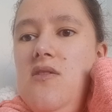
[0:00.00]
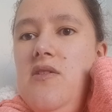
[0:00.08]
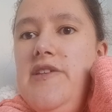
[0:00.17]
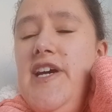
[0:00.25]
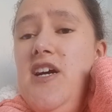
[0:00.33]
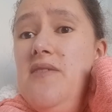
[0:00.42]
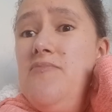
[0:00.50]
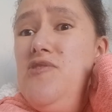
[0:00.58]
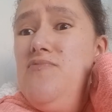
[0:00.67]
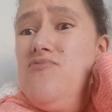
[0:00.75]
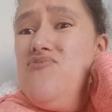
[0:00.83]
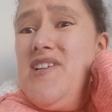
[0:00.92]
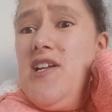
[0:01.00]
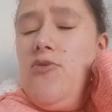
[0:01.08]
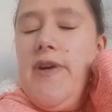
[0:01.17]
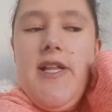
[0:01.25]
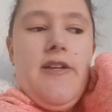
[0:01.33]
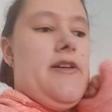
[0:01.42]
yeah, it moved really
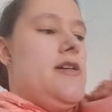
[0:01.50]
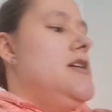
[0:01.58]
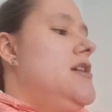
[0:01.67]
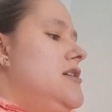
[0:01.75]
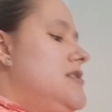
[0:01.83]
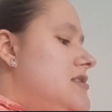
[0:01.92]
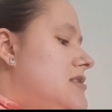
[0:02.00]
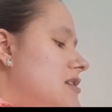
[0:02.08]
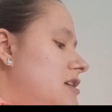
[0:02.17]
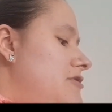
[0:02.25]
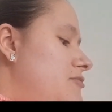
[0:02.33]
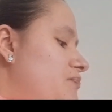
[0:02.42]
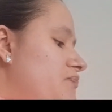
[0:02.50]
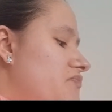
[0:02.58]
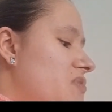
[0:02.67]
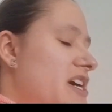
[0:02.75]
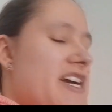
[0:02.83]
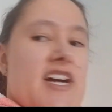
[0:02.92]
quickly. So
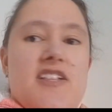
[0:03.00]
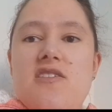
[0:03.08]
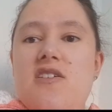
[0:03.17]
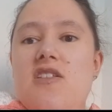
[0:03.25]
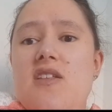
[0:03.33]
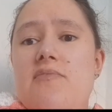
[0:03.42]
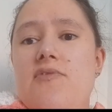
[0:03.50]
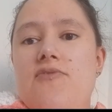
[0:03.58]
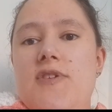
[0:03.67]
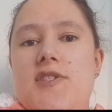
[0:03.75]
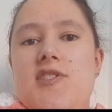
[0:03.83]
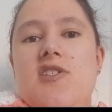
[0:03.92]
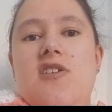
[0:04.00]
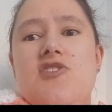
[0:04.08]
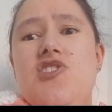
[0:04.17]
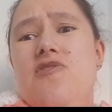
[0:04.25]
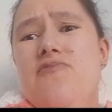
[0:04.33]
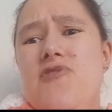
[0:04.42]
again, another 3-star,
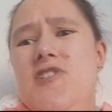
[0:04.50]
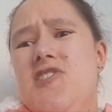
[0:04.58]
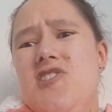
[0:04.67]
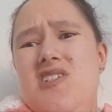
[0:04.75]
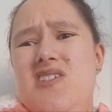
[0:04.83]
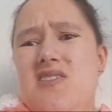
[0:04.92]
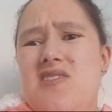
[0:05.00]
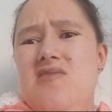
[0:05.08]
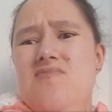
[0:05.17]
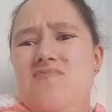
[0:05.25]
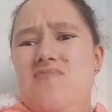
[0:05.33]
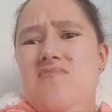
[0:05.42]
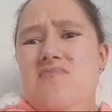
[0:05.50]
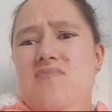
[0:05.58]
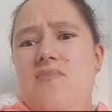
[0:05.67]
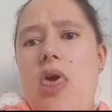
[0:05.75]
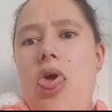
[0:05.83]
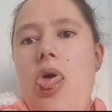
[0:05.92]
2 3-stars.
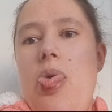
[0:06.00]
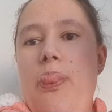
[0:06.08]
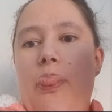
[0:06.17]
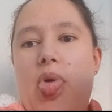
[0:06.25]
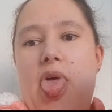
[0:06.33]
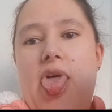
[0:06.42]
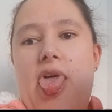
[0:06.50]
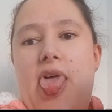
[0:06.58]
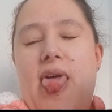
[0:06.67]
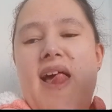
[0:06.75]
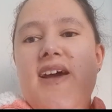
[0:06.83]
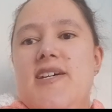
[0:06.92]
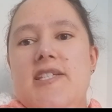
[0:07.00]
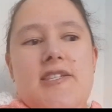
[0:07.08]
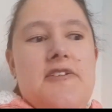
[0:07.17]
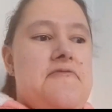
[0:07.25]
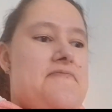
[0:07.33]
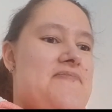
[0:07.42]
Bleh.
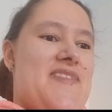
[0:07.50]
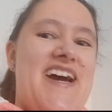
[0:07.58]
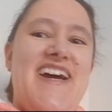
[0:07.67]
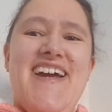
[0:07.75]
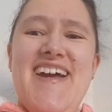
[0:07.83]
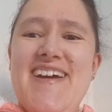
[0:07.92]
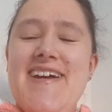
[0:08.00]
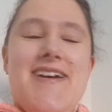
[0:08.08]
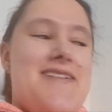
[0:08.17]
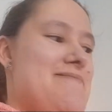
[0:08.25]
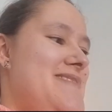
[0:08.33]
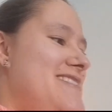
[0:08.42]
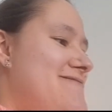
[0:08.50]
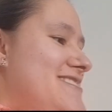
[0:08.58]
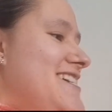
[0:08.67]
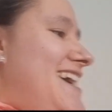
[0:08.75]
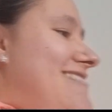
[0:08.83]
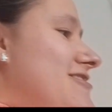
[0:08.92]
So bit of a
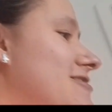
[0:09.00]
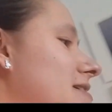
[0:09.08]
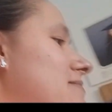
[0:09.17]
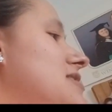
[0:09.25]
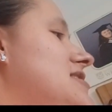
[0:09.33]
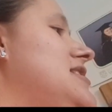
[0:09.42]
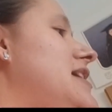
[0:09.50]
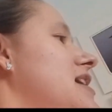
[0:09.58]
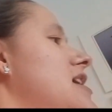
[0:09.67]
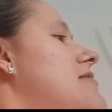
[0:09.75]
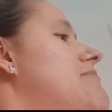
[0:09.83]
downer, I must say.